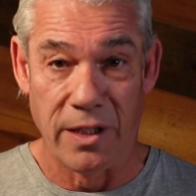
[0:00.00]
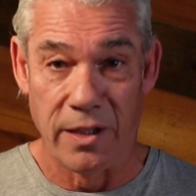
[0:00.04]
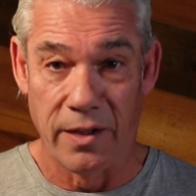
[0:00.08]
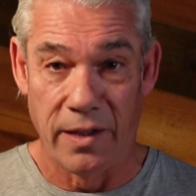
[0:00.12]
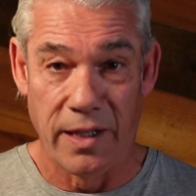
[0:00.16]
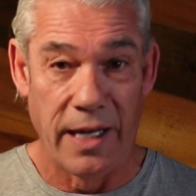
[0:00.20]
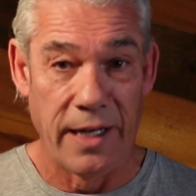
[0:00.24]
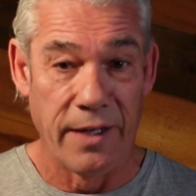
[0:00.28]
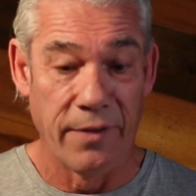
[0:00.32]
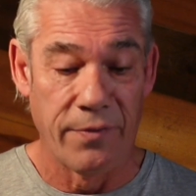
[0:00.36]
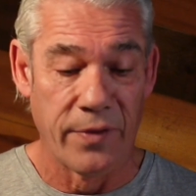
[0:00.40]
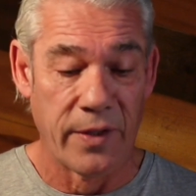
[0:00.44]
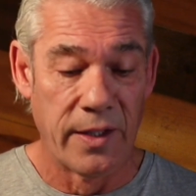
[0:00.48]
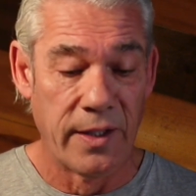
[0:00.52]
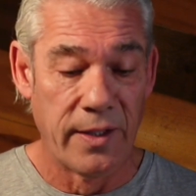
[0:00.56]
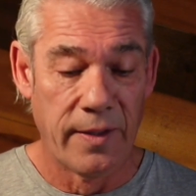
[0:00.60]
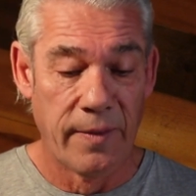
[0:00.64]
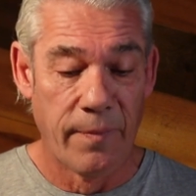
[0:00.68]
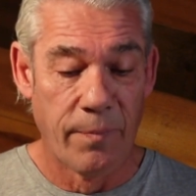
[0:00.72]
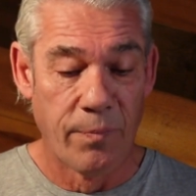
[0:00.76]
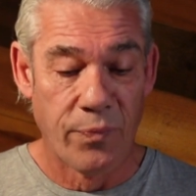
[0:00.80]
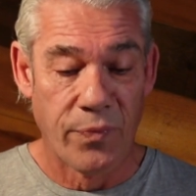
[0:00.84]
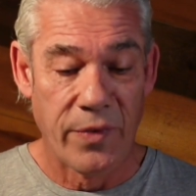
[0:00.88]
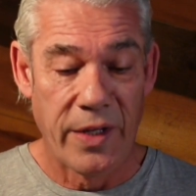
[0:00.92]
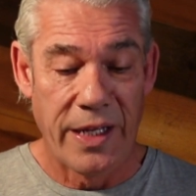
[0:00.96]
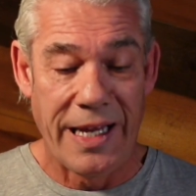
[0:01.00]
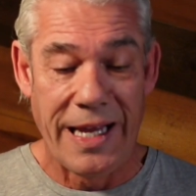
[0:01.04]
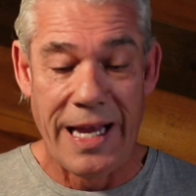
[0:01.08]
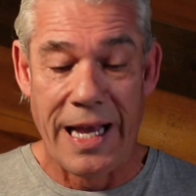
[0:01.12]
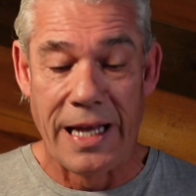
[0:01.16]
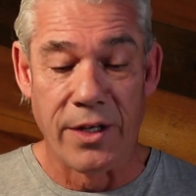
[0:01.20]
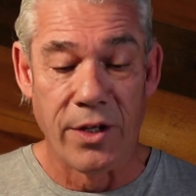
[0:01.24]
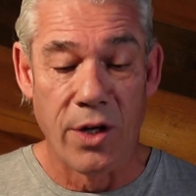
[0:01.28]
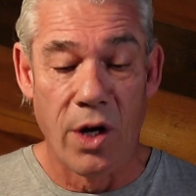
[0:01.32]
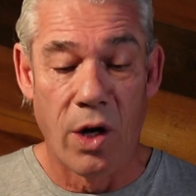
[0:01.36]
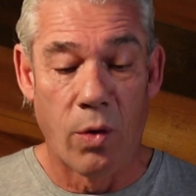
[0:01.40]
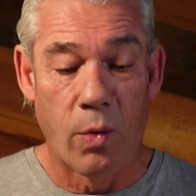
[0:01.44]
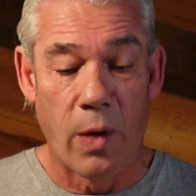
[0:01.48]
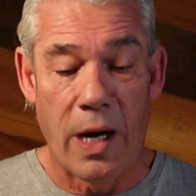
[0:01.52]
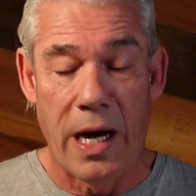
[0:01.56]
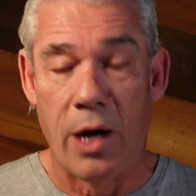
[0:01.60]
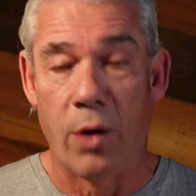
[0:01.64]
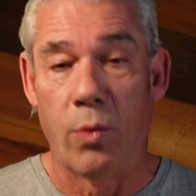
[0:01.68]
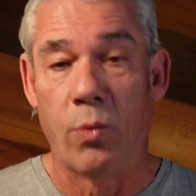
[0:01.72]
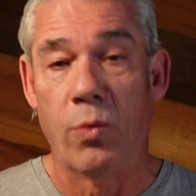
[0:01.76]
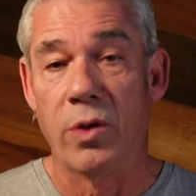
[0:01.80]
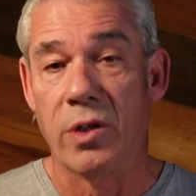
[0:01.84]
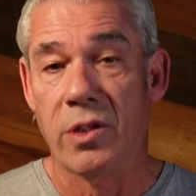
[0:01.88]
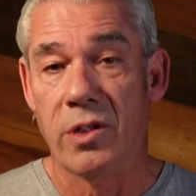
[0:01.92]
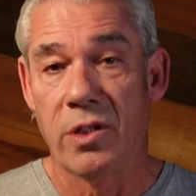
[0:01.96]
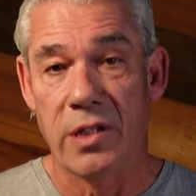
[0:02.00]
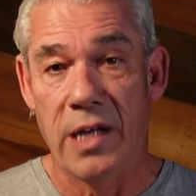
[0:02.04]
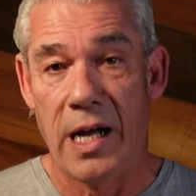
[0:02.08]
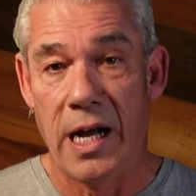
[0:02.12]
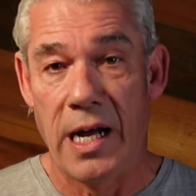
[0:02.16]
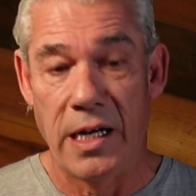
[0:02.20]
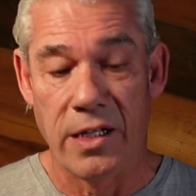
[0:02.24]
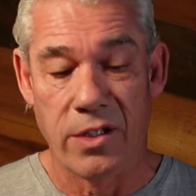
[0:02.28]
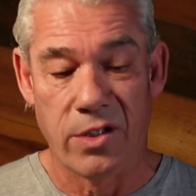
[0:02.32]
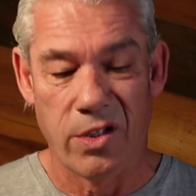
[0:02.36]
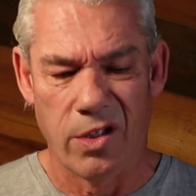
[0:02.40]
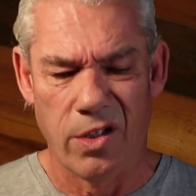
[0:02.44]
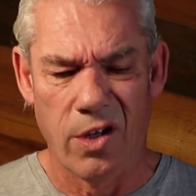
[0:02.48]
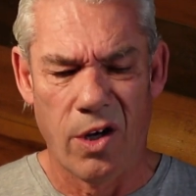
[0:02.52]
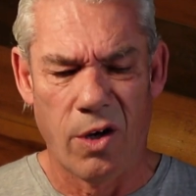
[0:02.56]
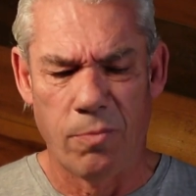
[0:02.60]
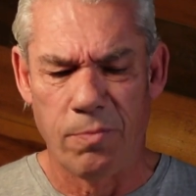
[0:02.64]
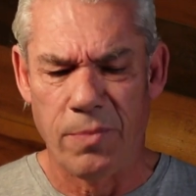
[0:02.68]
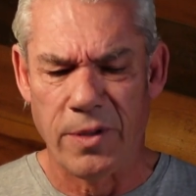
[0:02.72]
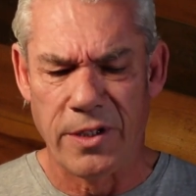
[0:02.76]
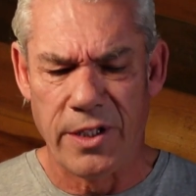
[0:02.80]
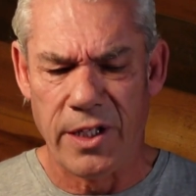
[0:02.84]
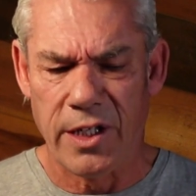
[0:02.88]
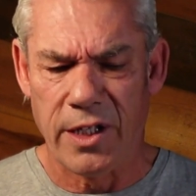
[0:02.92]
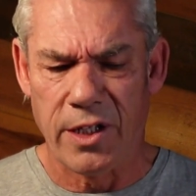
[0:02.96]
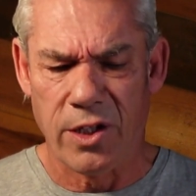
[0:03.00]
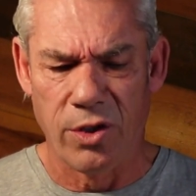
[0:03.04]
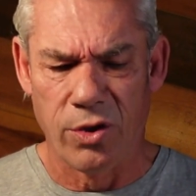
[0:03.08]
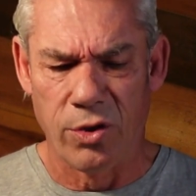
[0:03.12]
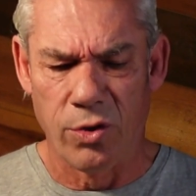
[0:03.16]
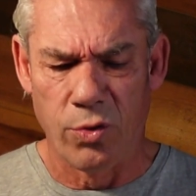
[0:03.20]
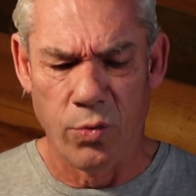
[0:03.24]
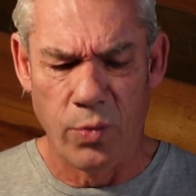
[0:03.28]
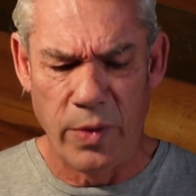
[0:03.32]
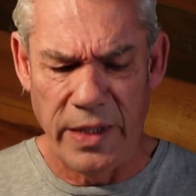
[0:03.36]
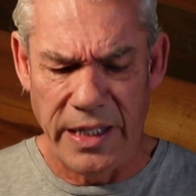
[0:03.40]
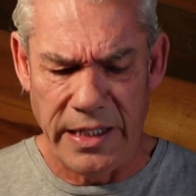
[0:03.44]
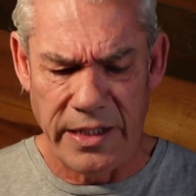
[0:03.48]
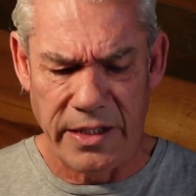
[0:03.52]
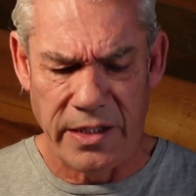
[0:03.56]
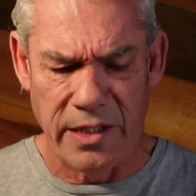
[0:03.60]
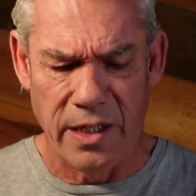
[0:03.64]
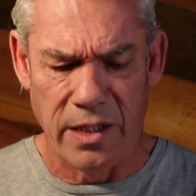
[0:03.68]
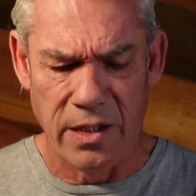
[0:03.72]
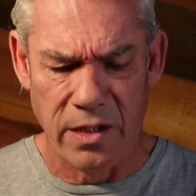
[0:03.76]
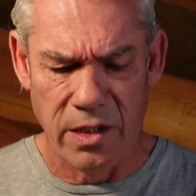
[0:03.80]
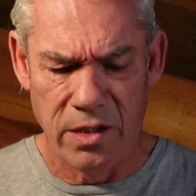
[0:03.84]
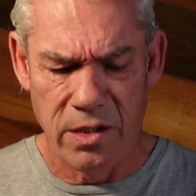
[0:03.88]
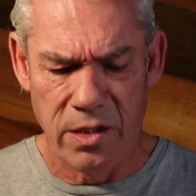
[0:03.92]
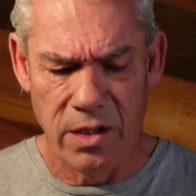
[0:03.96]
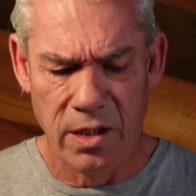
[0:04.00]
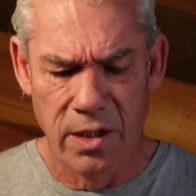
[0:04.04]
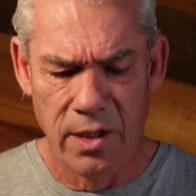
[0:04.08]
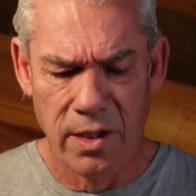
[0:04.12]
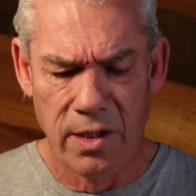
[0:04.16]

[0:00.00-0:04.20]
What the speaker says: life. He had no outward signs or no particular reasons